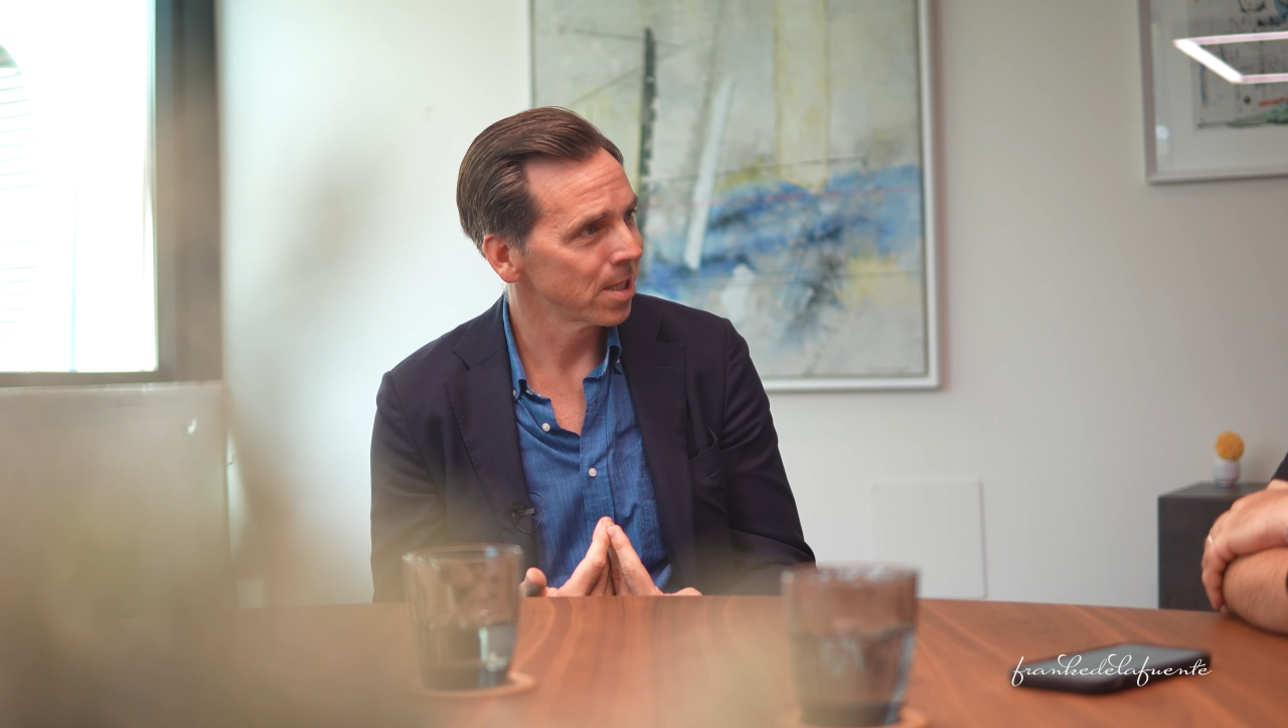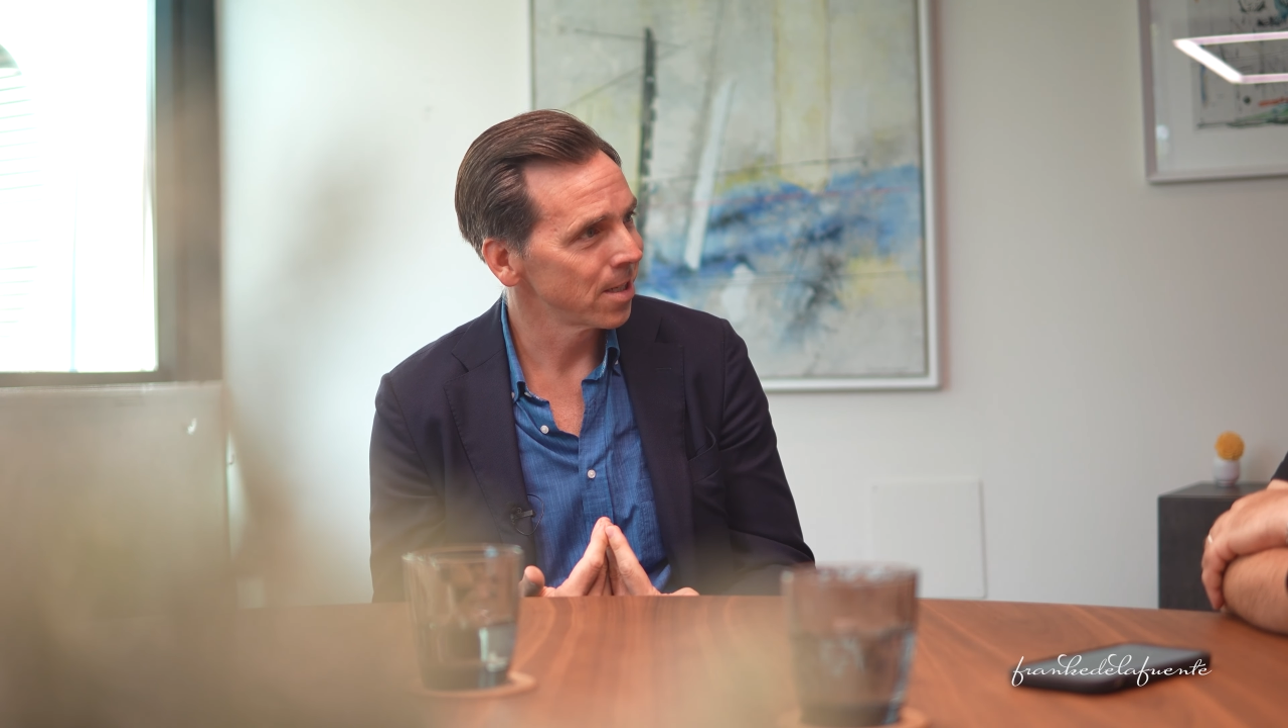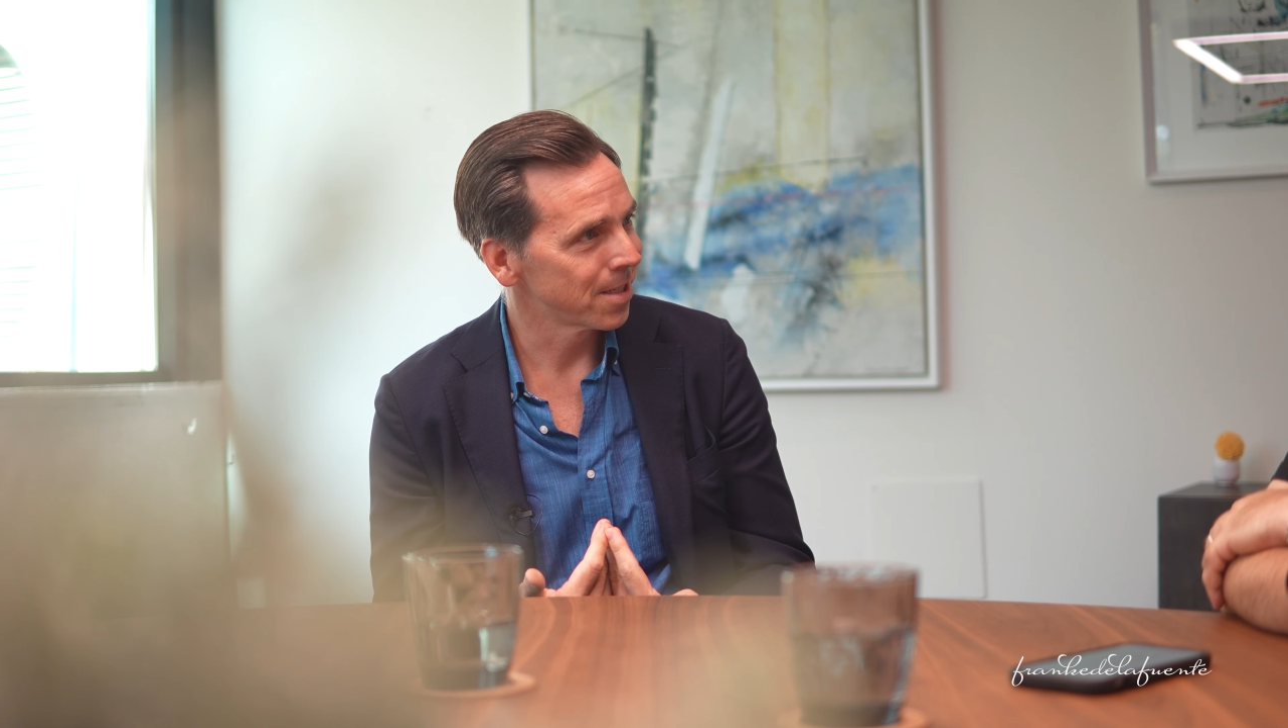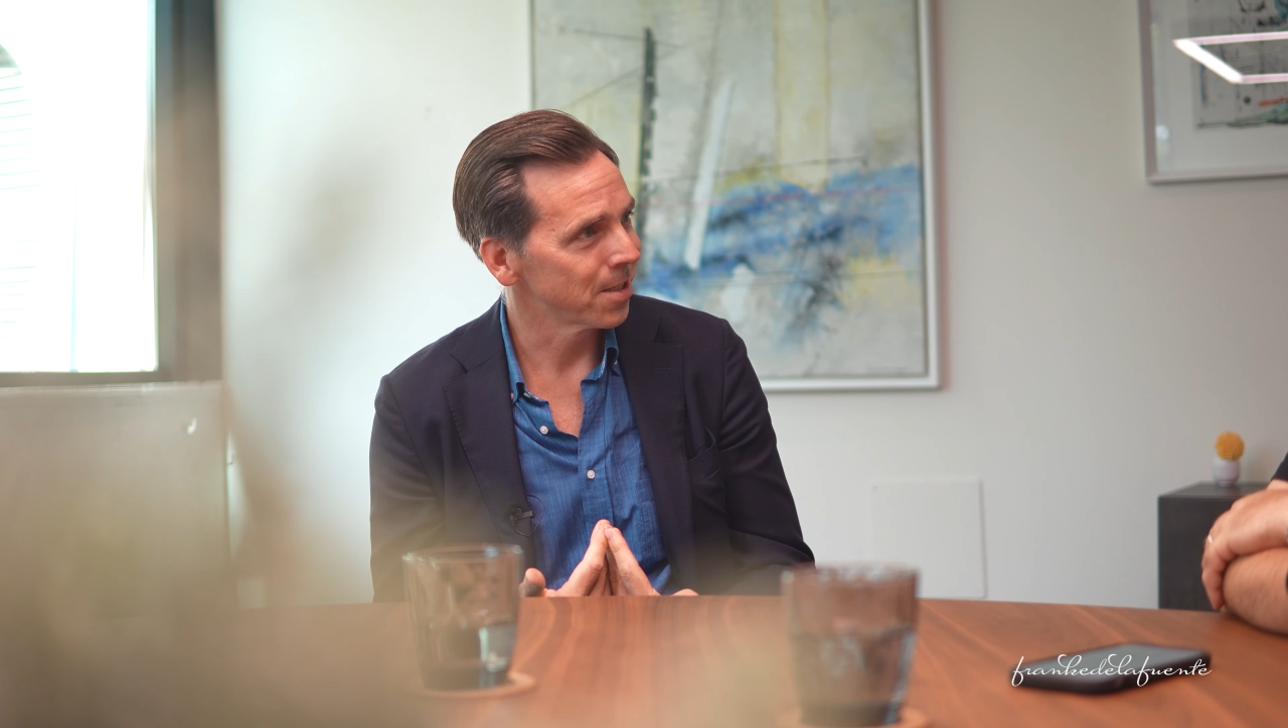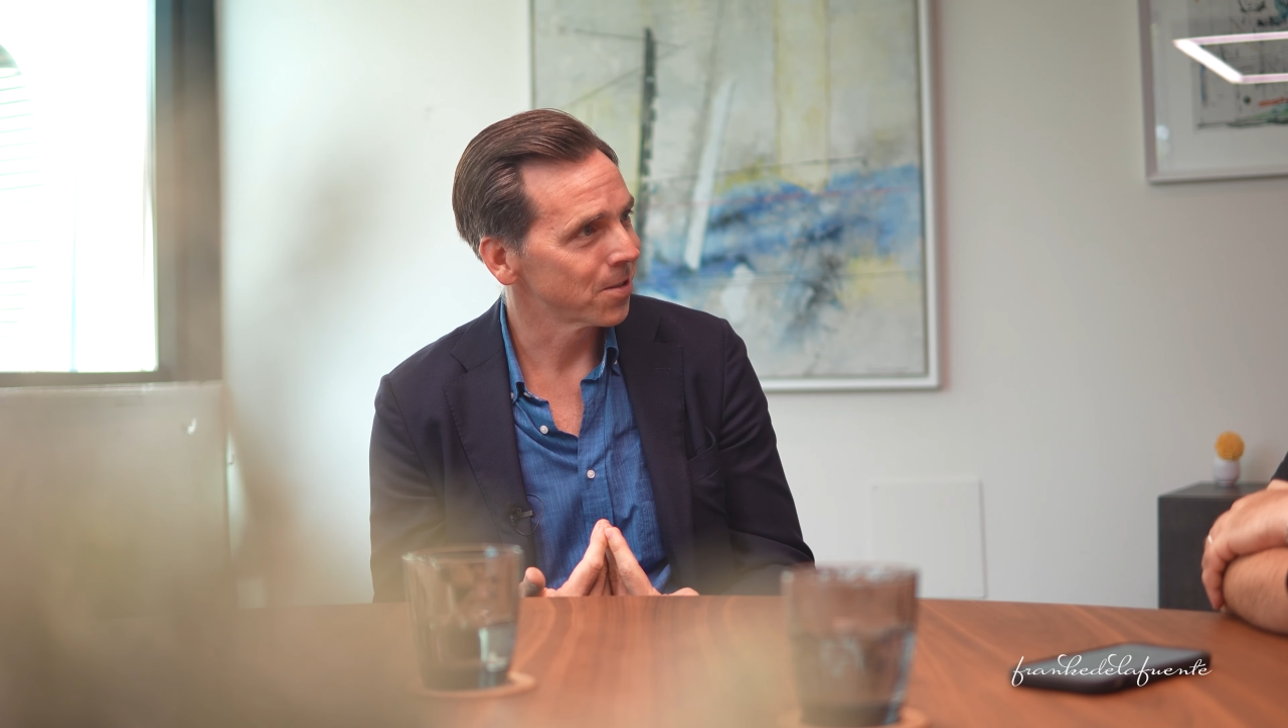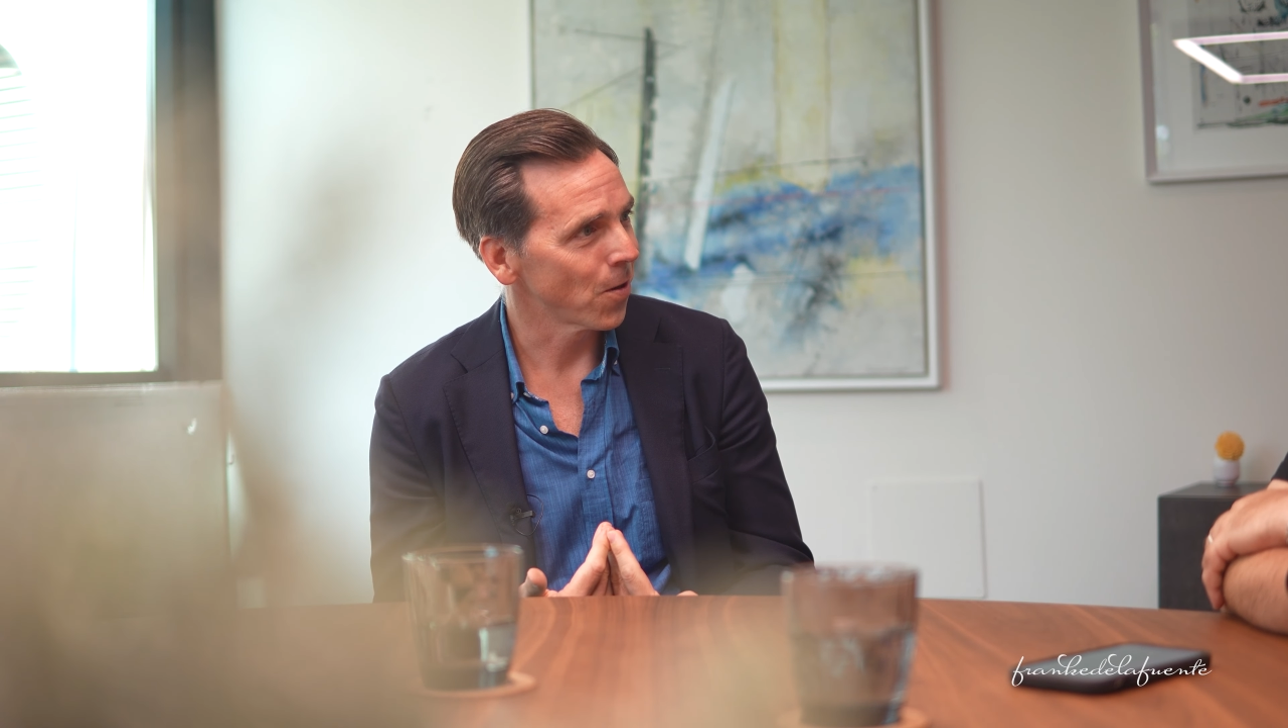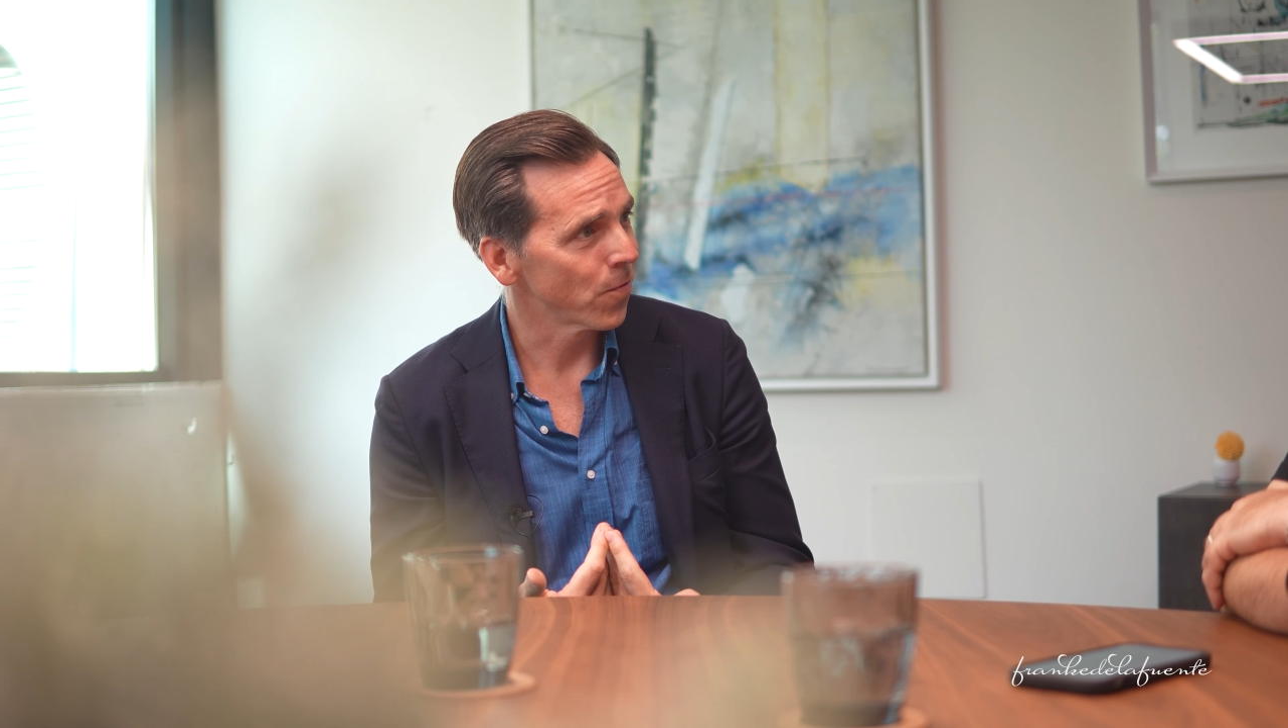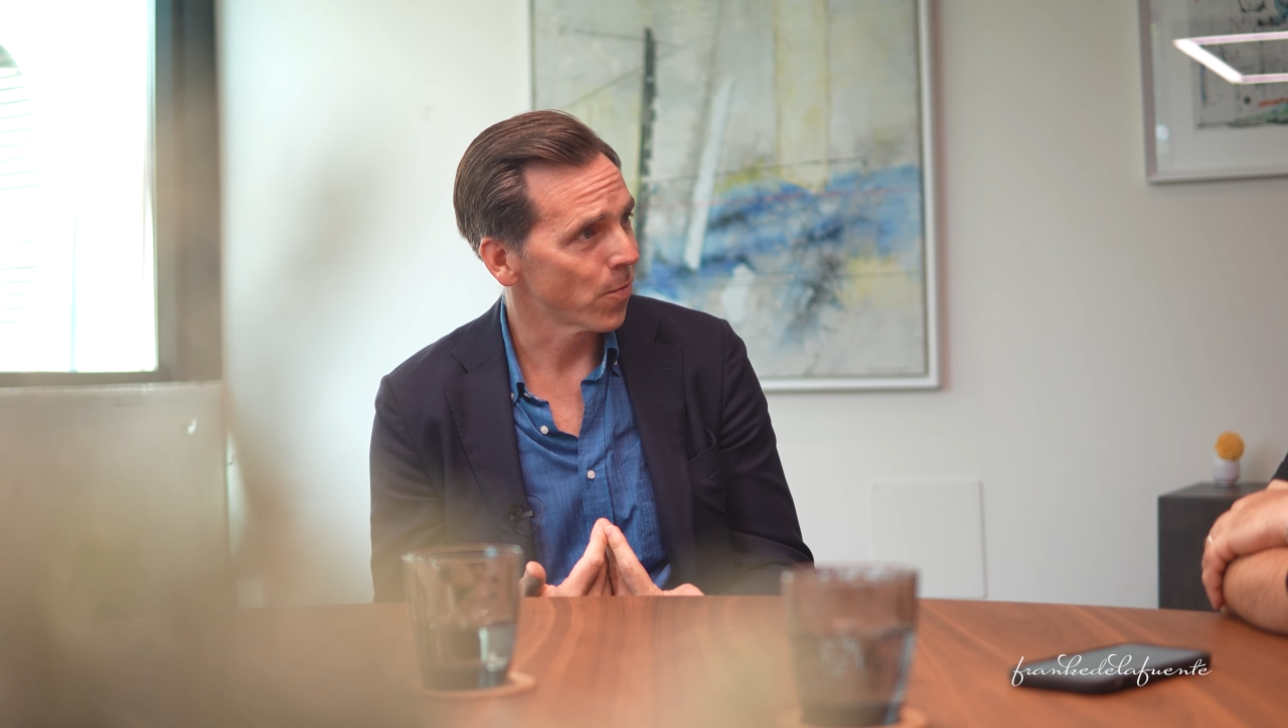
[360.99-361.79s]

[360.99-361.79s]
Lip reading: diligence of